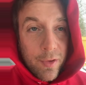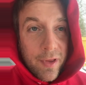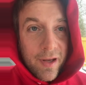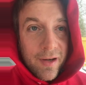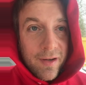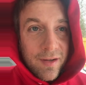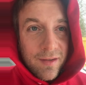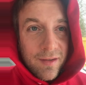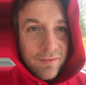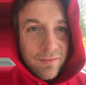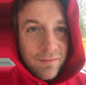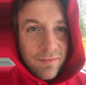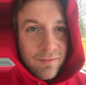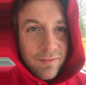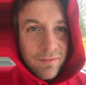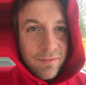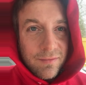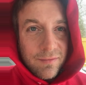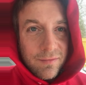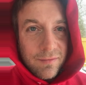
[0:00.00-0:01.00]
than
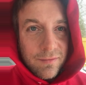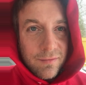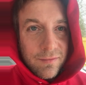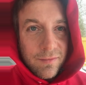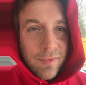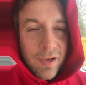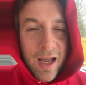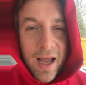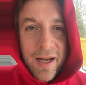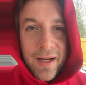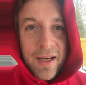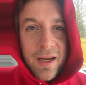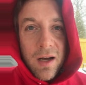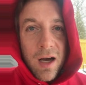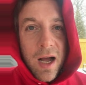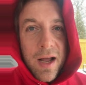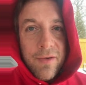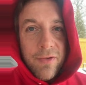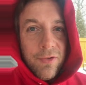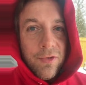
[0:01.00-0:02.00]
any
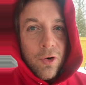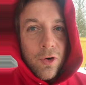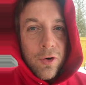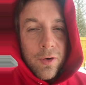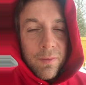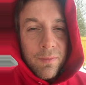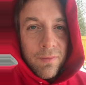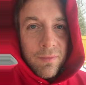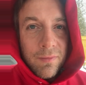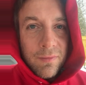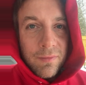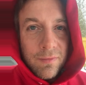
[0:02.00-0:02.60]
life form